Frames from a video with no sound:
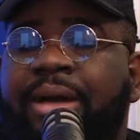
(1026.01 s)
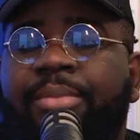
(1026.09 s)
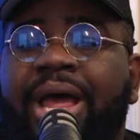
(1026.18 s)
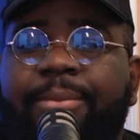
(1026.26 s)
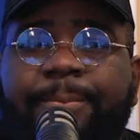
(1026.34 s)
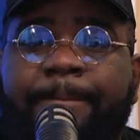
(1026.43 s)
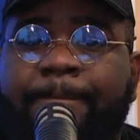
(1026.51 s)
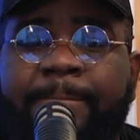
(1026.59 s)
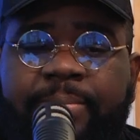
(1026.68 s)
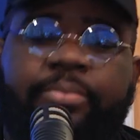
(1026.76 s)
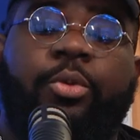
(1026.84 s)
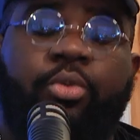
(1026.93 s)
I'm not
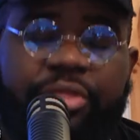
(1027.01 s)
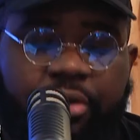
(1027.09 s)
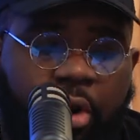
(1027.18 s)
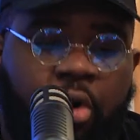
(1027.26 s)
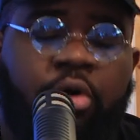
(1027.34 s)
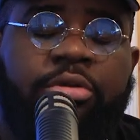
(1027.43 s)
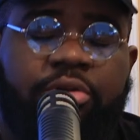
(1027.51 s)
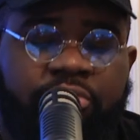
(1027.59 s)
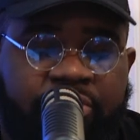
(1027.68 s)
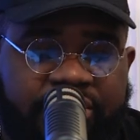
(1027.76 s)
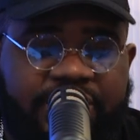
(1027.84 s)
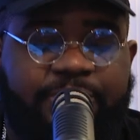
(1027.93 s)
with all due
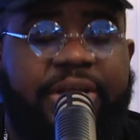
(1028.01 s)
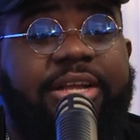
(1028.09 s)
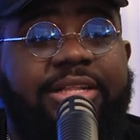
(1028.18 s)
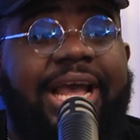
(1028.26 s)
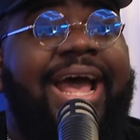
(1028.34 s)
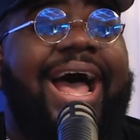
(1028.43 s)
respect,